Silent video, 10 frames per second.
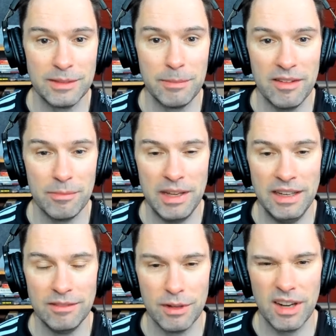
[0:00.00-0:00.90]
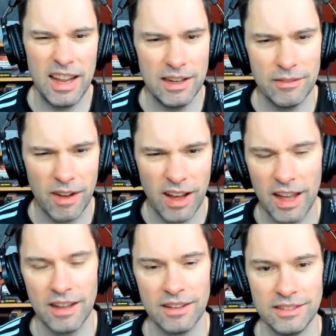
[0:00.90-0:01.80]
this may have been relayed
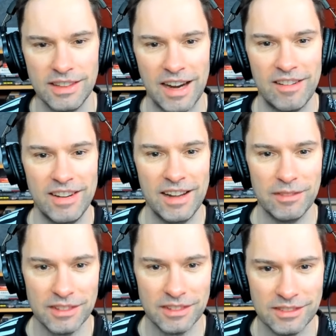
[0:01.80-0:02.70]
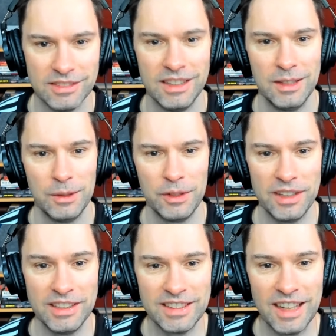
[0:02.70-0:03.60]
by Gary Neville. What are your
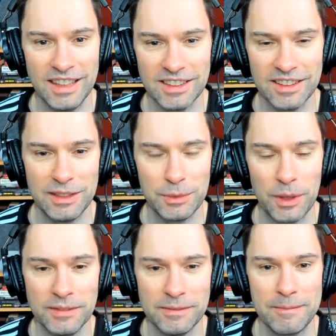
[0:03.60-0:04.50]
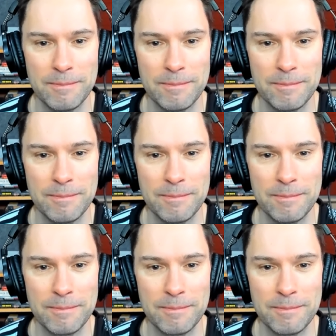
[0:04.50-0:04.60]
instincts on this one?